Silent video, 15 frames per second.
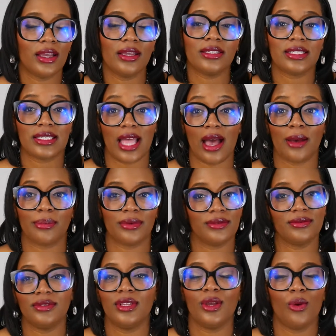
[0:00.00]
Stop.
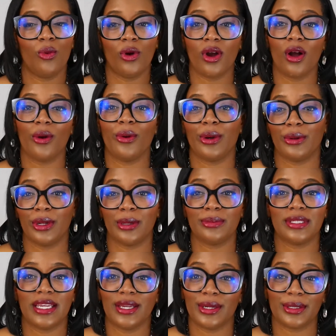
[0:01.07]
We're all
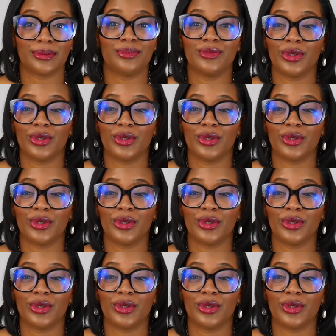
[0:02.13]
grown-ups here.